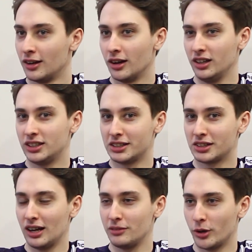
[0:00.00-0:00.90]
It's
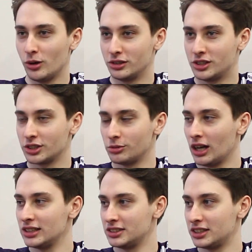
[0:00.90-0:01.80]
kind of odd because
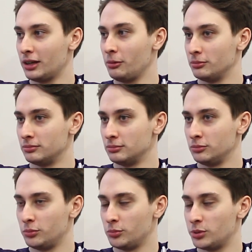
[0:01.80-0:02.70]
Horizon's like
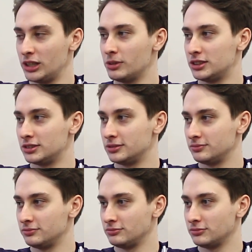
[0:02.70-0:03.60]
pretty much
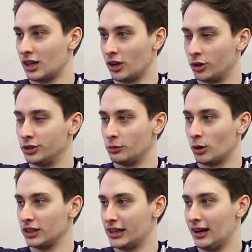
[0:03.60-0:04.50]
an only
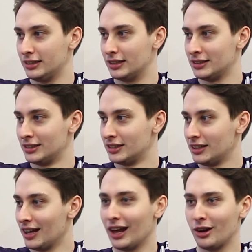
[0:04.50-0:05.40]
roller character.
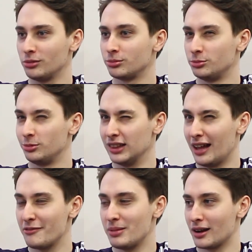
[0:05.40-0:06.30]
And I don't
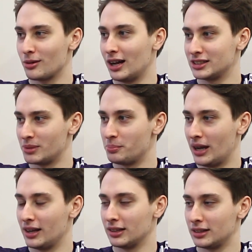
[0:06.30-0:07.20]
love playing Horizon, but
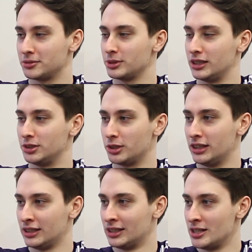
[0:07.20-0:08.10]
bang, I really enjoy
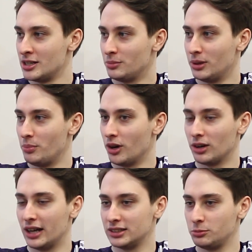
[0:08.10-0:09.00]
it. But
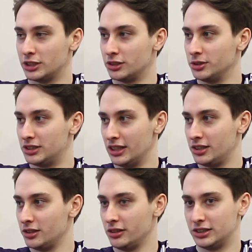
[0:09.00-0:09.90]
Horizon with the new Seer
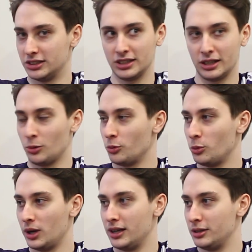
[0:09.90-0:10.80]
queue is just like
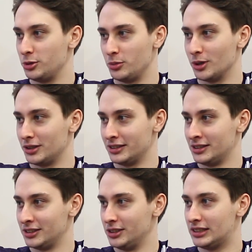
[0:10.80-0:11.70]
way too broken.
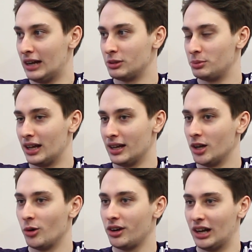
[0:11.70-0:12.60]
You just have to play. And
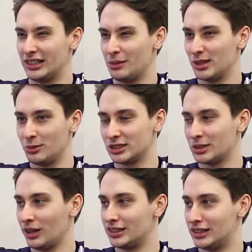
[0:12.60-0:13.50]
no one in our team really wants to
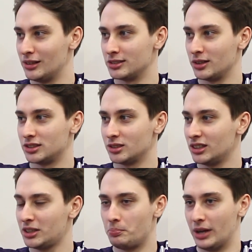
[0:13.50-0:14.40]
play Seer as well. So it's
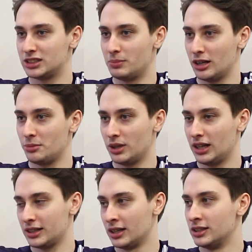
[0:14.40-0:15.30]
not the best meta, but
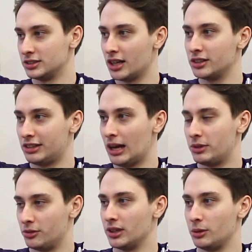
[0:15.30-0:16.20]
like Xynew has
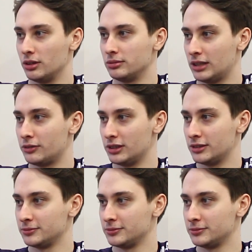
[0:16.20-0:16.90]
adapted really well, I feel.